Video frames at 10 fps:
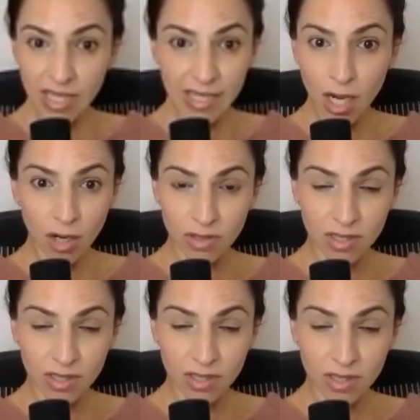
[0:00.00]
often they
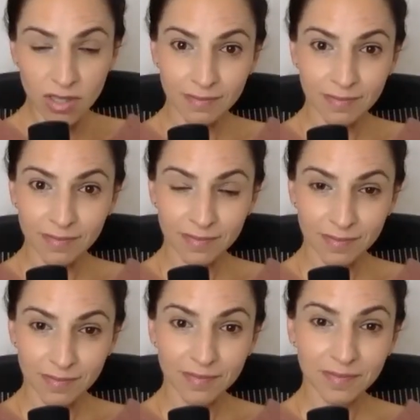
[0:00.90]
don't. Yeah,
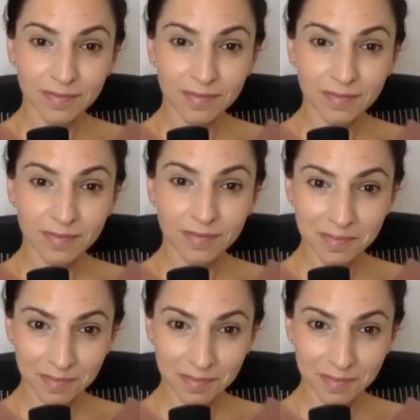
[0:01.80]
mm-hmm. yeah.